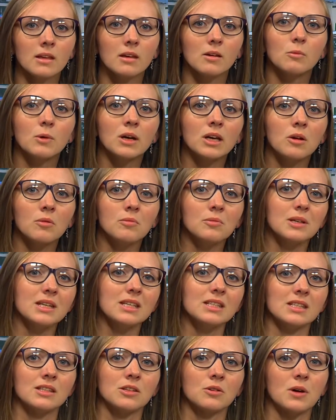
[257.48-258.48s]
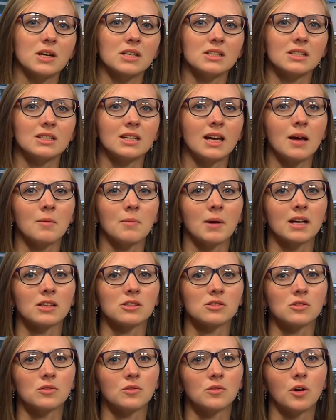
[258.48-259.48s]
When completing the questionnaire part of
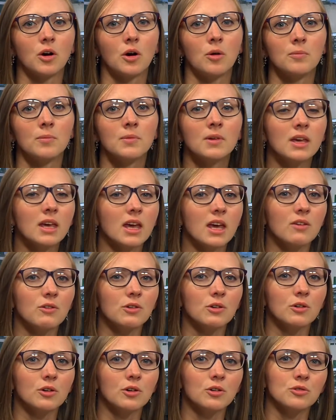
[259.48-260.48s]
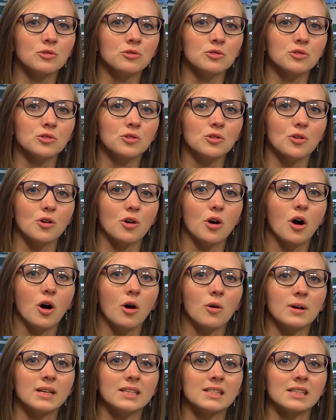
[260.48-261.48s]
the form, if you are unsure,
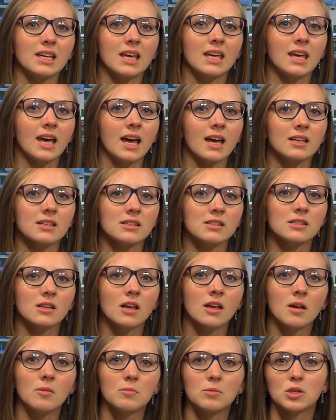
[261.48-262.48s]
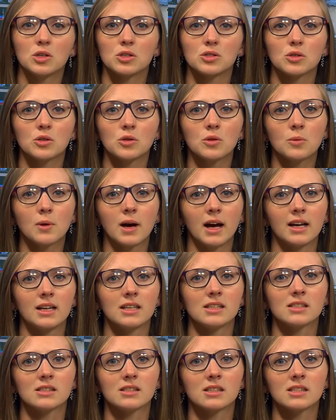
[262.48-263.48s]
always say yes, because
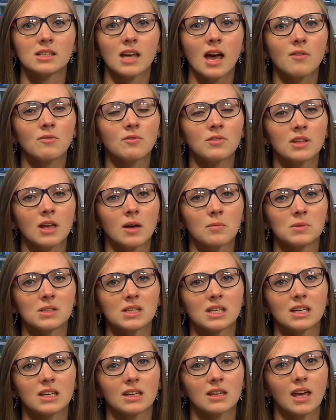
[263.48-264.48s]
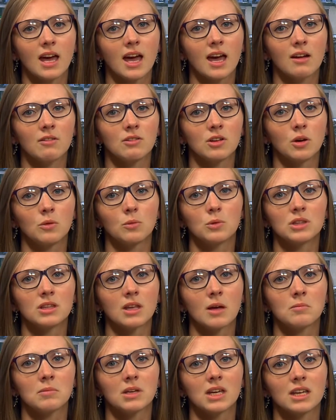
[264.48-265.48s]
otherwise the tab for that particular area would
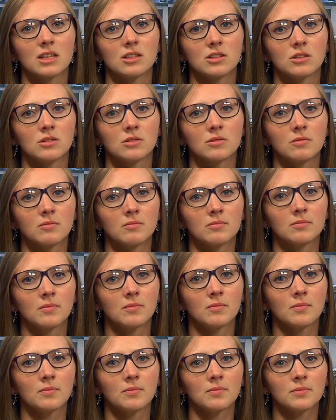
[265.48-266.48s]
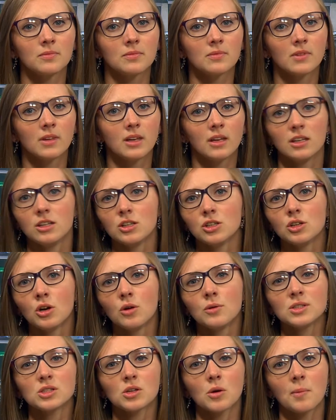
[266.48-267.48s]
then be hidden. You can
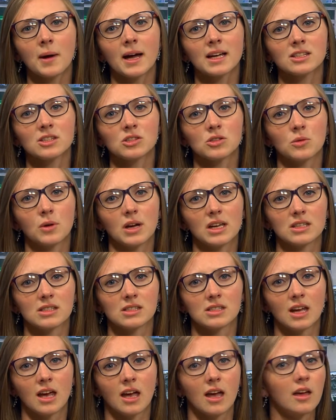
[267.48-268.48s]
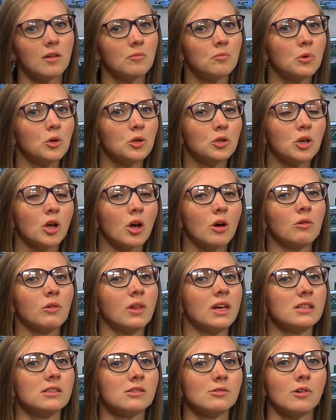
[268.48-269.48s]
always go back to the questionnaire and put no
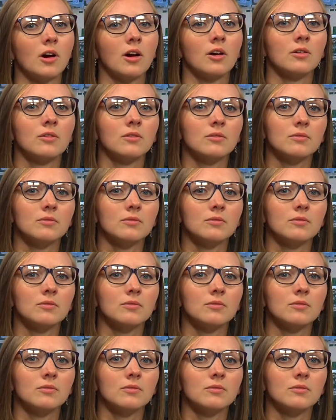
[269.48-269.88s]
later on.